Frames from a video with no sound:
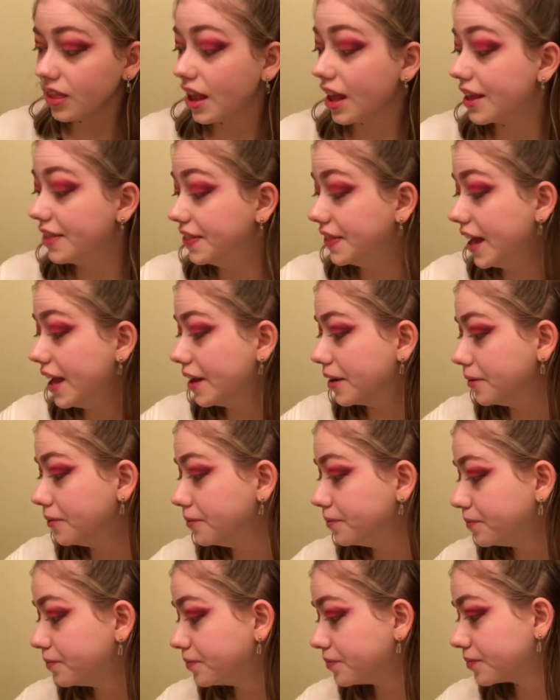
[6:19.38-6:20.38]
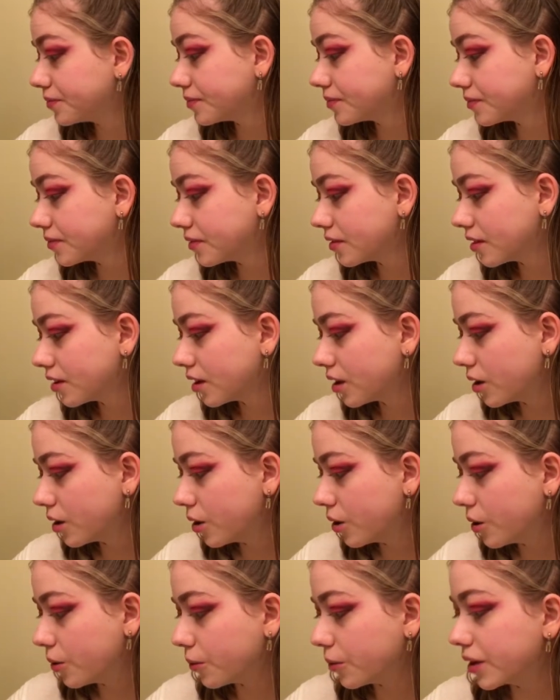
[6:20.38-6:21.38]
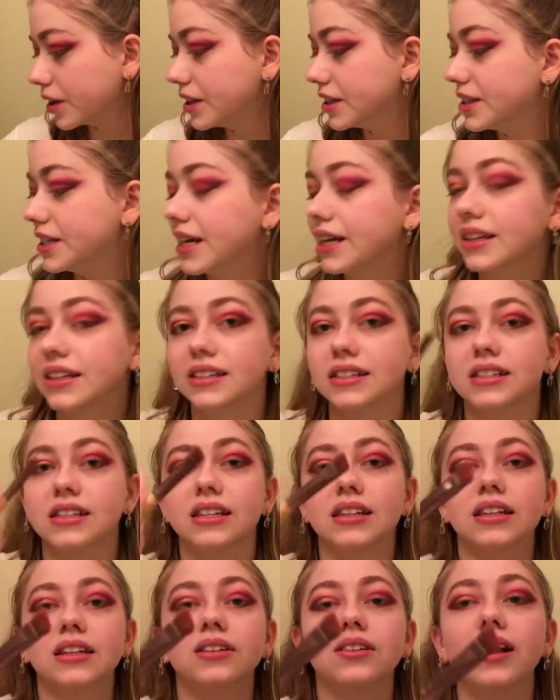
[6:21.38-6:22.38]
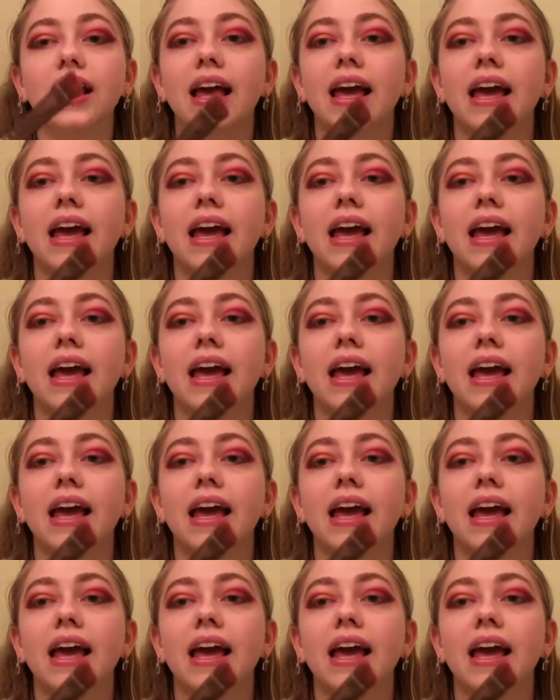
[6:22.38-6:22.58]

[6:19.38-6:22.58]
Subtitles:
And then we're going to take this little